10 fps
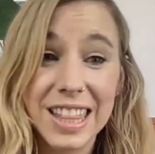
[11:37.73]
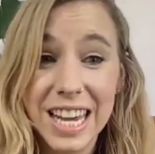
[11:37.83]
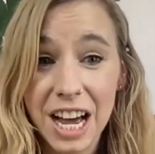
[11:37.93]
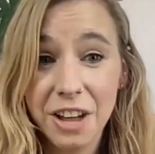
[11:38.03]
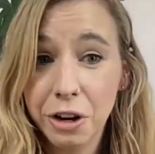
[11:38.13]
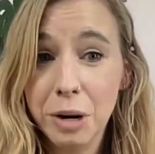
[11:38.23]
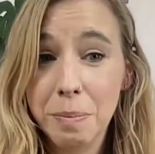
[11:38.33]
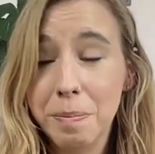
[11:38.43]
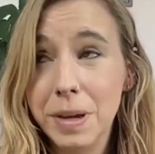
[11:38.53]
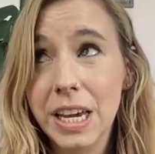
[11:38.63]
The
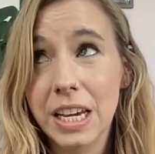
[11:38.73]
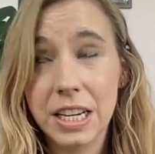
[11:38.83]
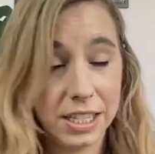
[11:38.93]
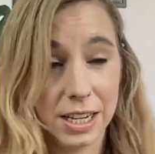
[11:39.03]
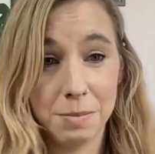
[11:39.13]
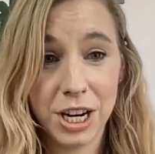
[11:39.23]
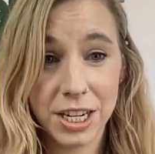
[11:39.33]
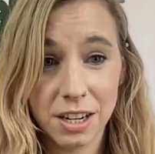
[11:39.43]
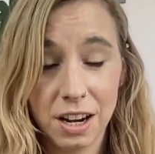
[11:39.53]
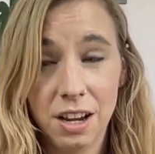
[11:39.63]
other big
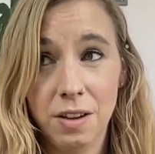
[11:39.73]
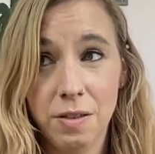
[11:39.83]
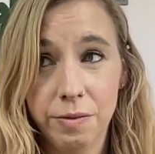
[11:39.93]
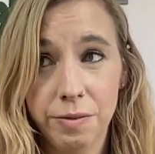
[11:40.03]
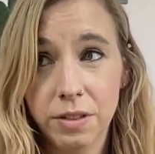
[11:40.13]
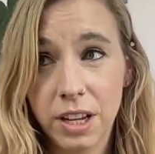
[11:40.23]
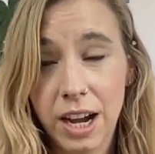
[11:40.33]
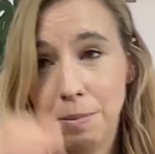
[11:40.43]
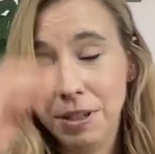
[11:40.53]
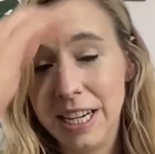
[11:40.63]
subject of the
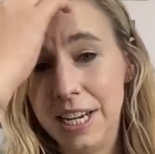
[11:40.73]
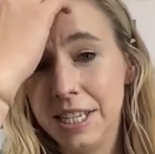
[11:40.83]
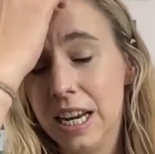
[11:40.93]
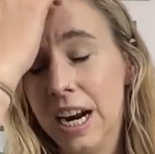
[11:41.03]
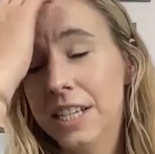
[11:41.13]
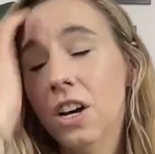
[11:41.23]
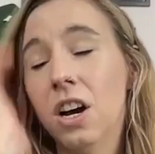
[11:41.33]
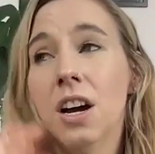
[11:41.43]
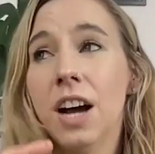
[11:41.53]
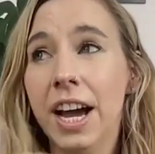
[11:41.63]
couple days that I
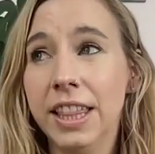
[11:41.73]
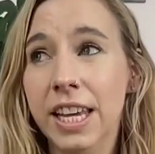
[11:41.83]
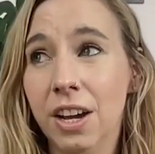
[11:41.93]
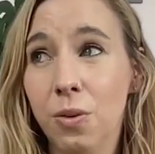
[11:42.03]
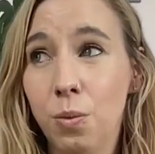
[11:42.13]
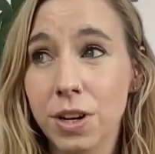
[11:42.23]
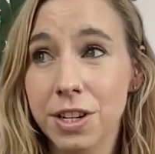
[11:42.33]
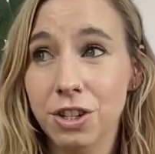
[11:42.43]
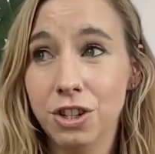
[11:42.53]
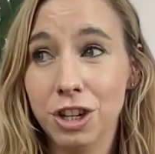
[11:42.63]
saw, I think,
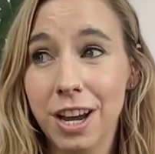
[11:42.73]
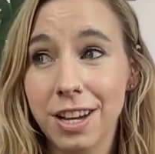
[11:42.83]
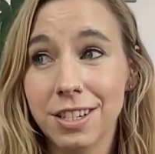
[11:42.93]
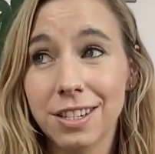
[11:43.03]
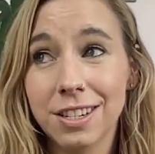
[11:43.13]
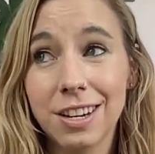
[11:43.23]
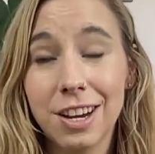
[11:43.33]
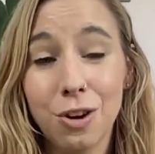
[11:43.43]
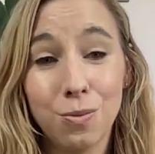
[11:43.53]
was just